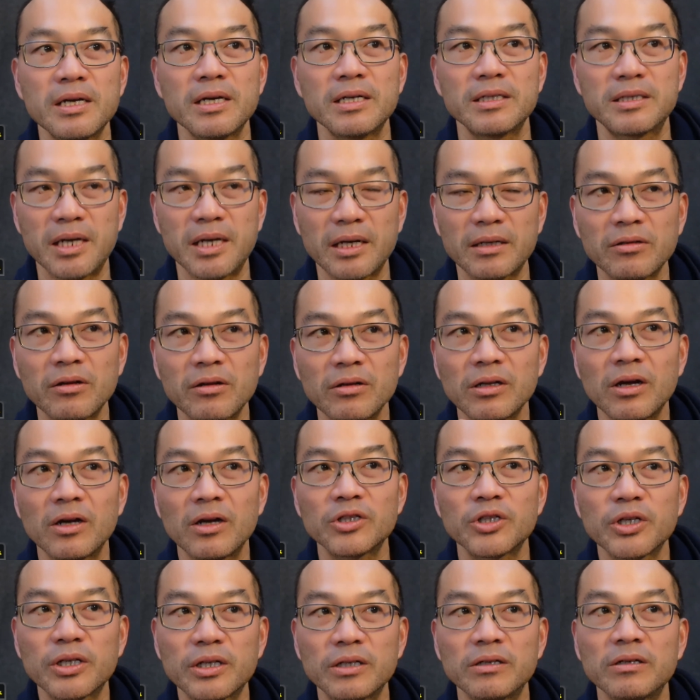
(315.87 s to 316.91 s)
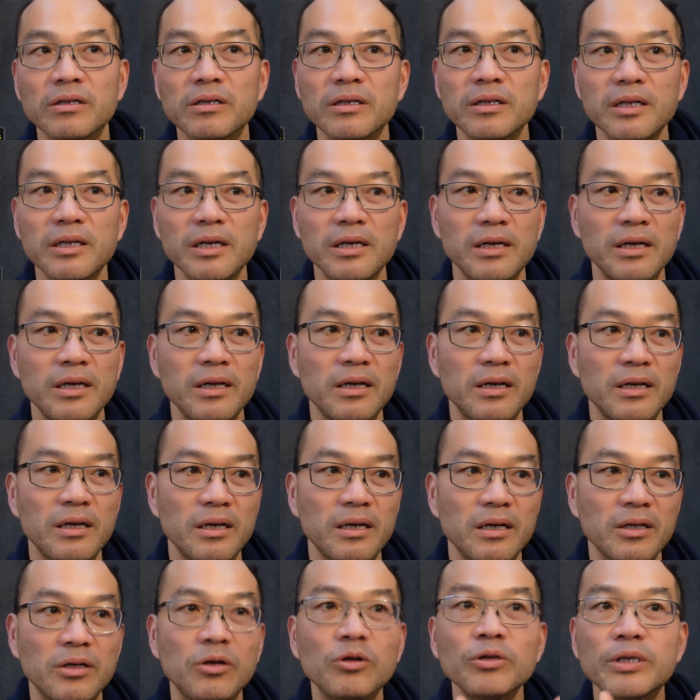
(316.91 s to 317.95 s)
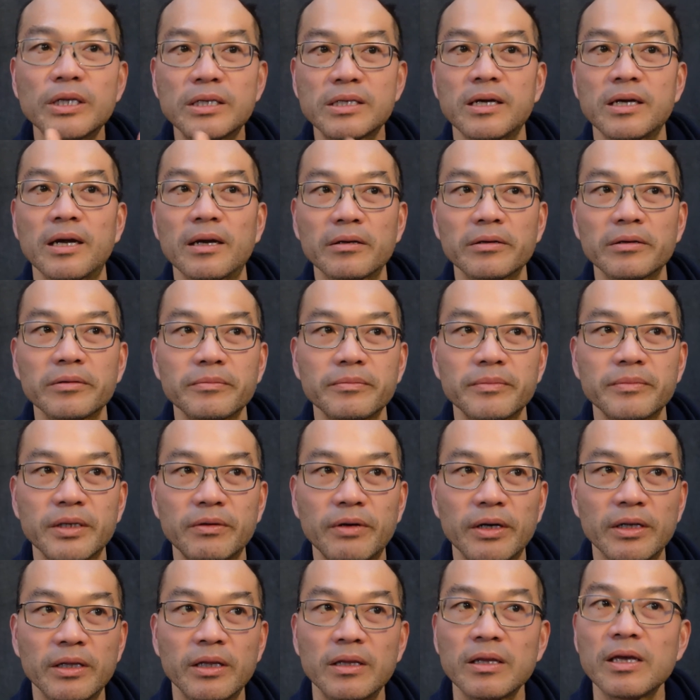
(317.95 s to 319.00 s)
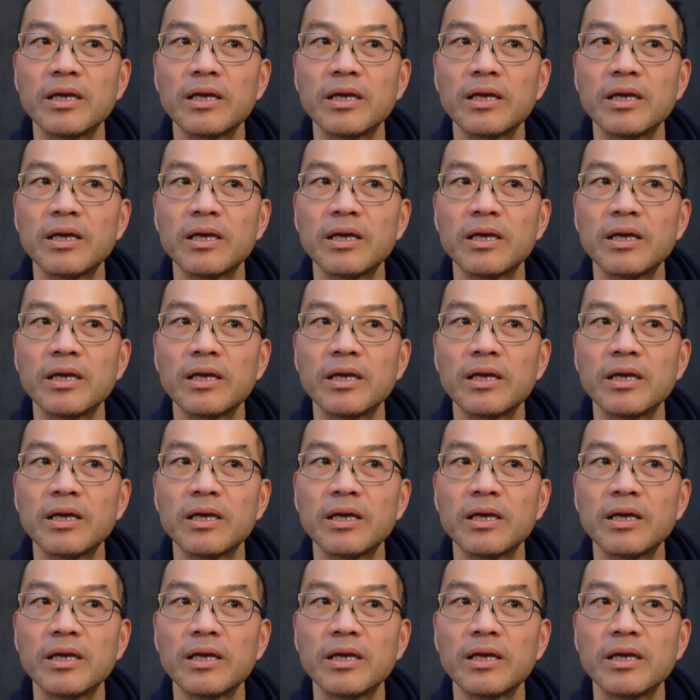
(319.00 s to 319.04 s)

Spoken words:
technological cul-de-sac, right?